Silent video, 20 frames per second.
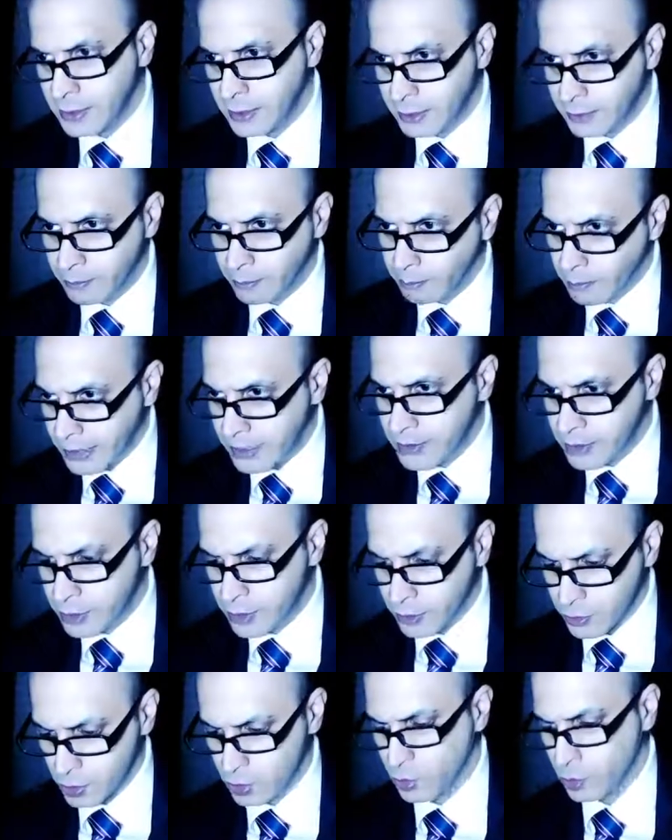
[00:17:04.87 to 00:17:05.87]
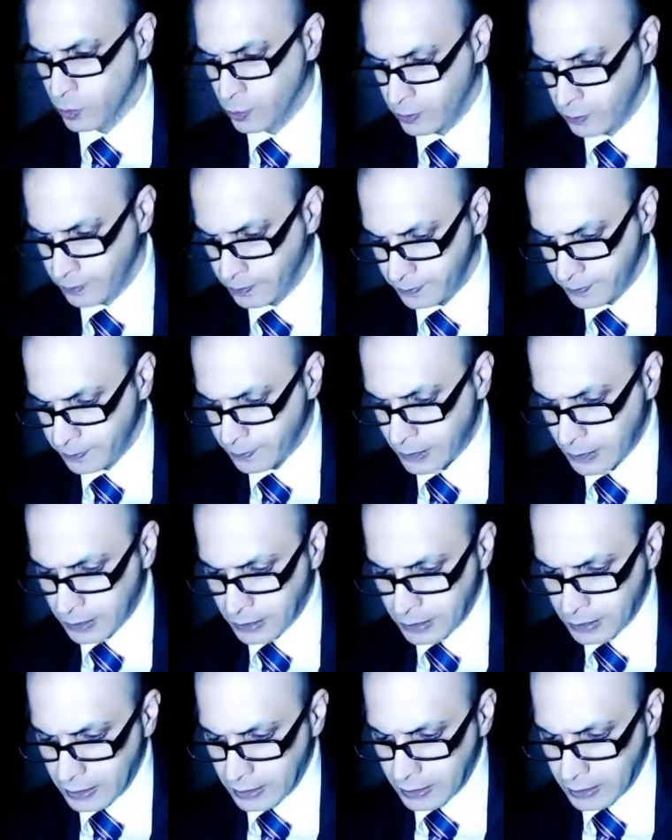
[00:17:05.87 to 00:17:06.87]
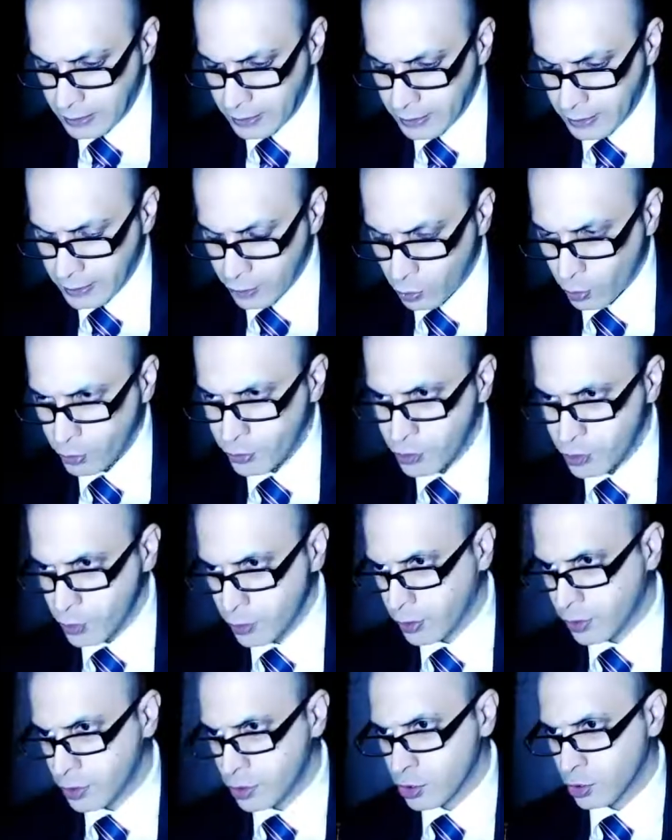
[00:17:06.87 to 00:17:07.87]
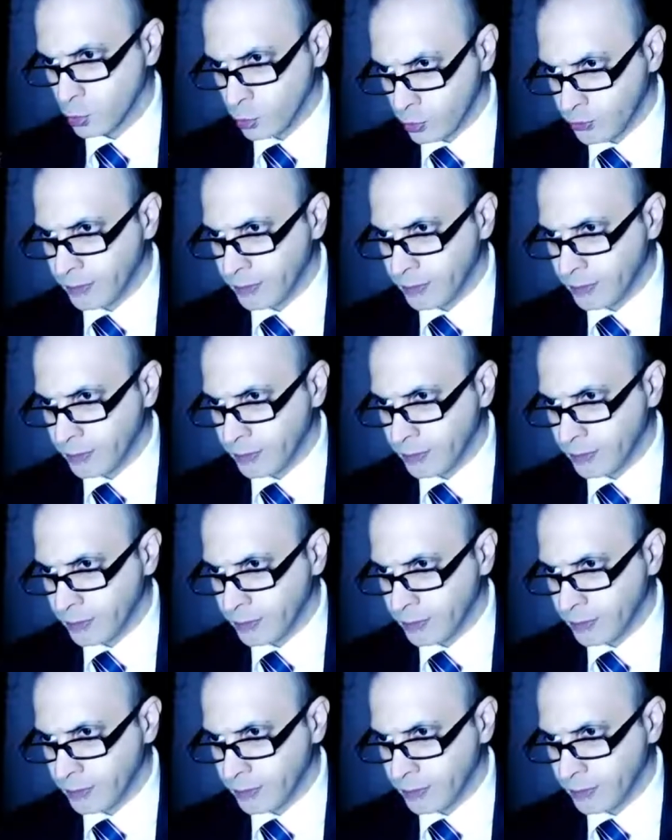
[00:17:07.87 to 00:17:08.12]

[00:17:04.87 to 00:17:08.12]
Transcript: and mind control in order to control the